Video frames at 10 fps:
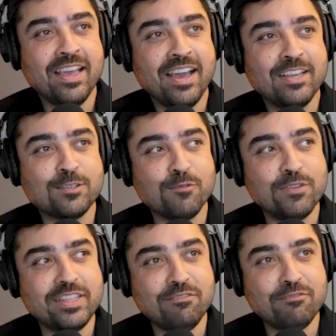So,
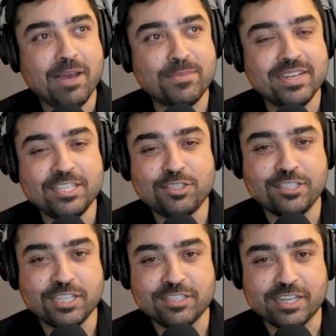with the rapidly
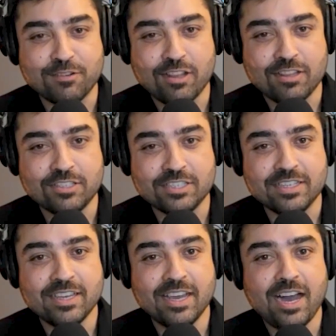changing
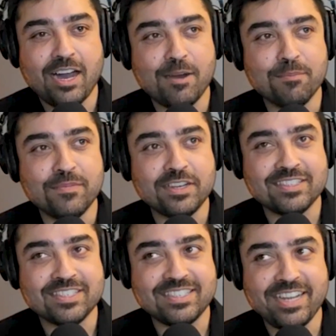technology,
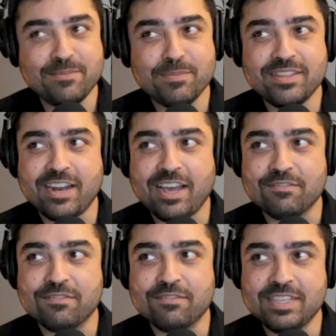there's a statement that
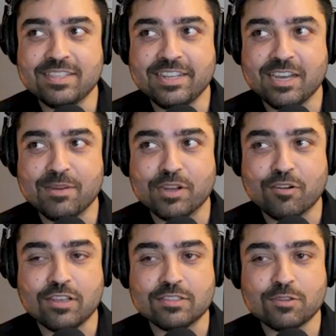I've recently come
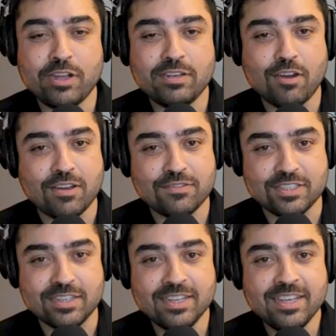across quite
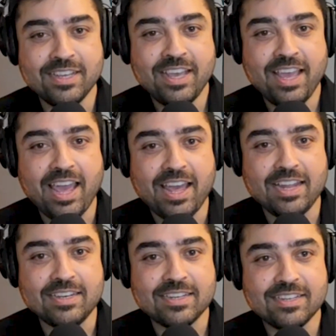often.
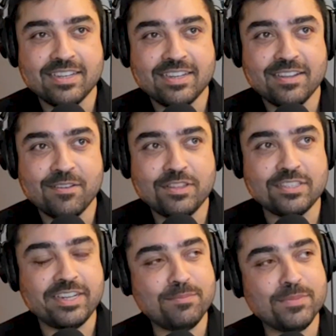And the
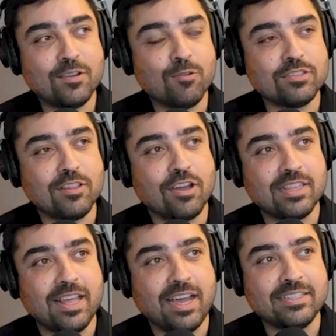statement goes along
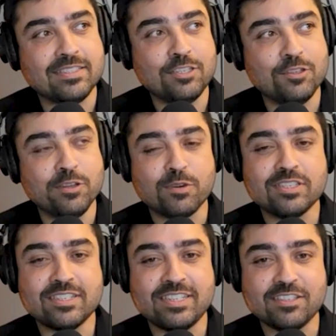the lines that
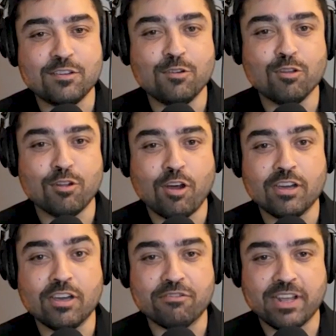universities are no
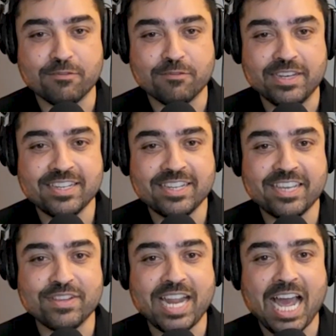longer relevant
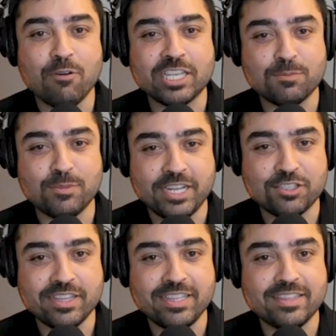given how
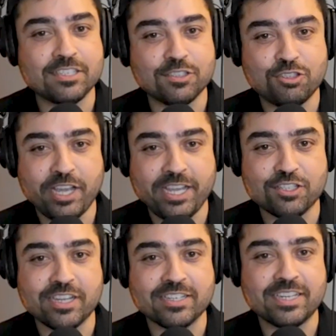exponentially things are
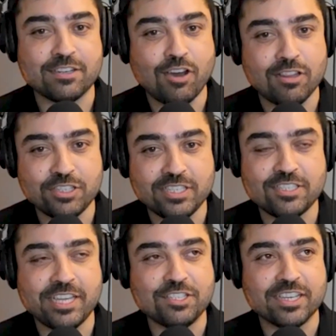changing, technology
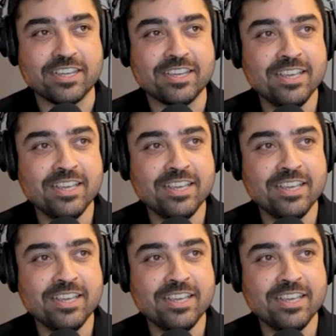is changing.